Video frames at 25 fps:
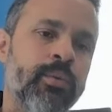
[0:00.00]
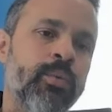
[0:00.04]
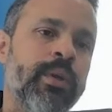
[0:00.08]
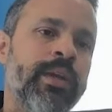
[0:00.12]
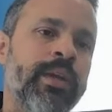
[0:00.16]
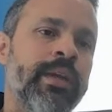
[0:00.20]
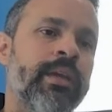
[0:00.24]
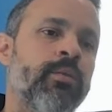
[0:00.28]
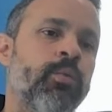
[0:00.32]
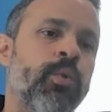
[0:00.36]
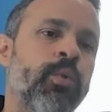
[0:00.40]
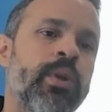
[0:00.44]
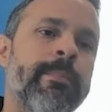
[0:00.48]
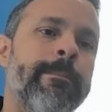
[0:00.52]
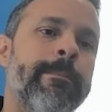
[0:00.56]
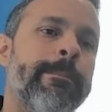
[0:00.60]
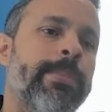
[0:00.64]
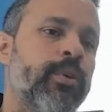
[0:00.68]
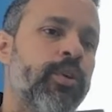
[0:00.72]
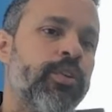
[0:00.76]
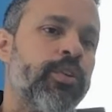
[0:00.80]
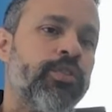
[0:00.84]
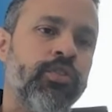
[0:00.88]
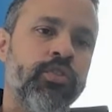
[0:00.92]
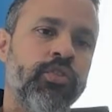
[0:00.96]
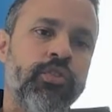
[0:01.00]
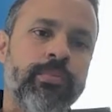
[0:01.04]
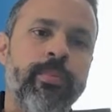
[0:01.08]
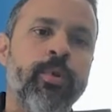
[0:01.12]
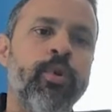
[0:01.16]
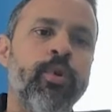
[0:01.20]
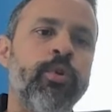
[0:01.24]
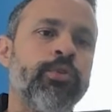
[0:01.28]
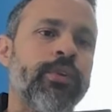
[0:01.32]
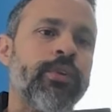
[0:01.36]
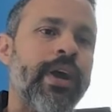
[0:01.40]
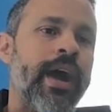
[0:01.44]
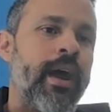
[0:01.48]
So we process
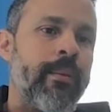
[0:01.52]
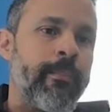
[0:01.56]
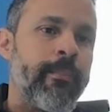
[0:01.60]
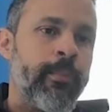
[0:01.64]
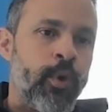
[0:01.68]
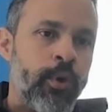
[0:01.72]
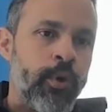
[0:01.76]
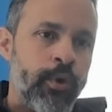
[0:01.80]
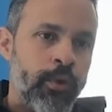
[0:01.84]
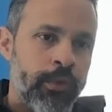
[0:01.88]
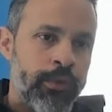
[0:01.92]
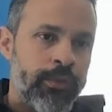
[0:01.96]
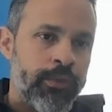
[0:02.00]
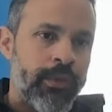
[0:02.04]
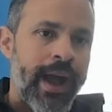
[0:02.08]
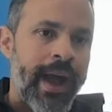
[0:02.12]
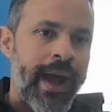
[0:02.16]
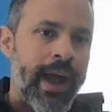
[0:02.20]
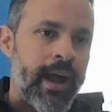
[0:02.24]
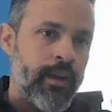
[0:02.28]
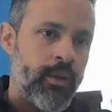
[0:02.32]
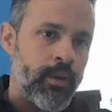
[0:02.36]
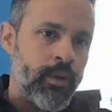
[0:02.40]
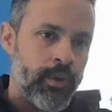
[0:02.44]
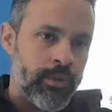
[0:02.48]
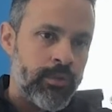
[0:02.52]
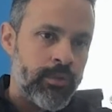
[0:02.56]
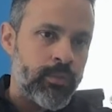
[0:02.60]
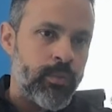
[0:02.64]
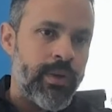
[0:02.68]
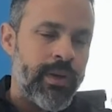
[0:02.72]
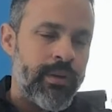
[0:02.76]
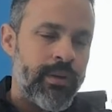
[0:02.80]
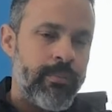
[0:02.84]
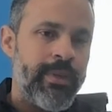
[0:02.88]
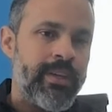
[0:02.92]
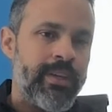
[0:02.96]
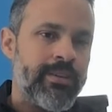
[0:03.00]
both alloys,
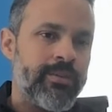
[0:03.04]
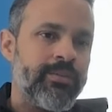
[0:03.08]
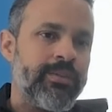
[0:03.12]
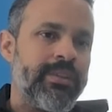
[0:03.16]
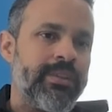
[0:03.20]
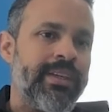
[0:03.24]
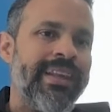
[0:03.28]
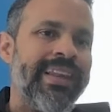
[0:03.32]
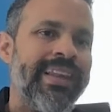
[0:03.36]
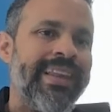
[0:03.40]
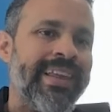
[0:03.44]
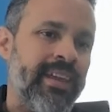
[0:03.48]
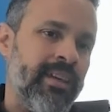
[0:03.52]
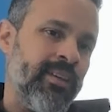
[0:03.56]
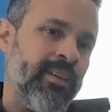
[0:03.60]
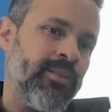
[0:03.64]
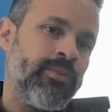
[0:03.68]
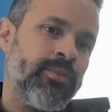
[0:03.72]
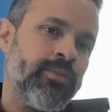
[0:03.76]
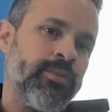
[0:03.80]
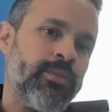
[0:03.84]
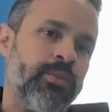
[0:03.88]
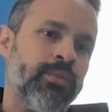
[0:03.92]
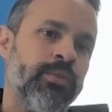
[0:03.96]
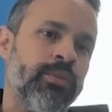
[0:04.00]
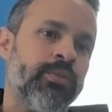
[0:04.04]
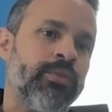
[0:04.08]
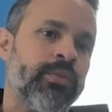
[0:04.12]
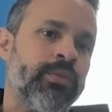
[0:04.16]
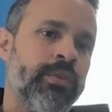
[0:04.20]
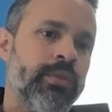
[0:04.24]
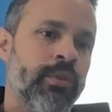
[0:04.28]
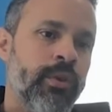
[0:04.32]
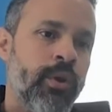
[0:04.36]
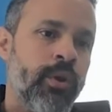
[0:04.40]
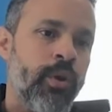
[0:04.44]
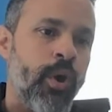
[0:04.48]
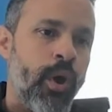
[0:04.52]
right? Because the lasers,
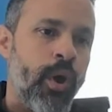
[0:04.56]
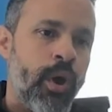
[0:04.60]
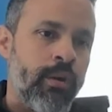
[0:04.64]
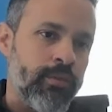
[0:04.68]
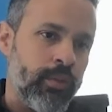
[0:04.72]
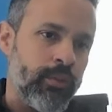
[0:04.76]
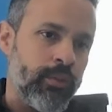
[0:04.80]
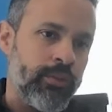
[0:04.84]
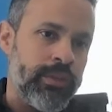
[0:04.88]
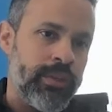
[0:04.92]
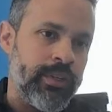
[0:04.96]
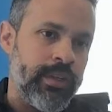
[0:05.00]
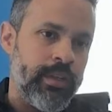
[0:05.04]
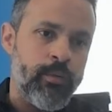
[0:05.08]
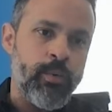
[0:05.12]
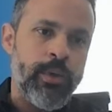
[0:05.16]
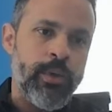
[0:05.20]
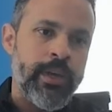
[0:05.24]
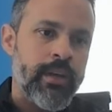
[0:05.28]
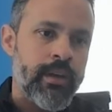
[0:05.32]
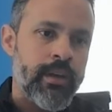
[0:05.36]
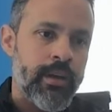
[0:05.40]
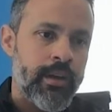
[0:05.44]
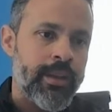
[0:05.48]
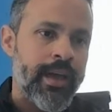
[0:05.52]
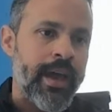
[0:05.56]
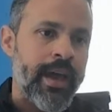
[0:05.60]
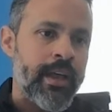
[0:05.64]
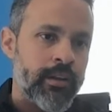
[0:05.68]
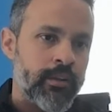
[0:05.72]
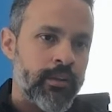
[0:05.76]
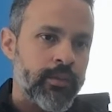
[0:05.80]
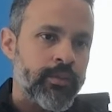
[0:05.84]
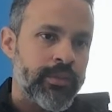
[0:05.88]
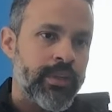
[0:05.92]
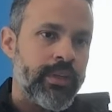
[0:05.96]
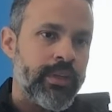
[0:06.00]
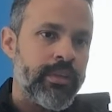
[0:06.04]
obviously we cut a
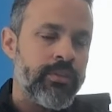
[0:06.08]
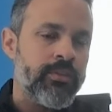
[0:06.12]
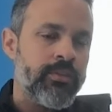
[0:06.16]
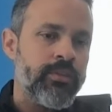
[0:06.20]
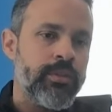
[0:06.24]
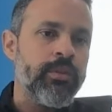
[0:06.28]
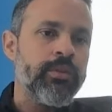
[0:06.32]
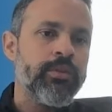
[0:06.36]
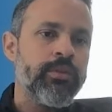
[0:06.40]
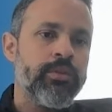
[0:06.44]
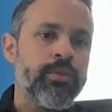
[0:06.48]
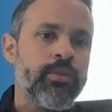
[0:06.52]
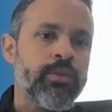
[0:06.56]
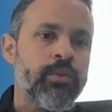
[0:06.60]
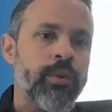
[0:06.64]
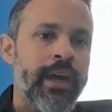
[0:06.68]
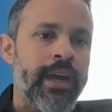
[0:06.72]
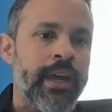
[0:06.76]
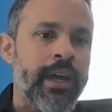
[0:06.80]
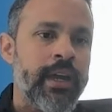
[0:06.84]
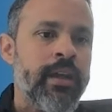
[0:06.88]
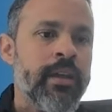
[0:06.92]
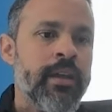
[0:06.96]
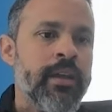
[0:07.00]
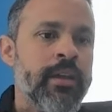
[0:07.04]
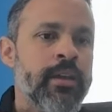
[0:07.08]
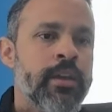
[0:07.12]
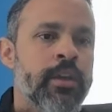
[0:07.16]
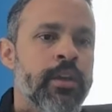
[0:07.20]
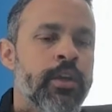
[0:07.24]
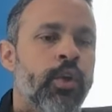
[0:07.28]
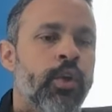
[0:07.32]
lot of stainless steel too, right?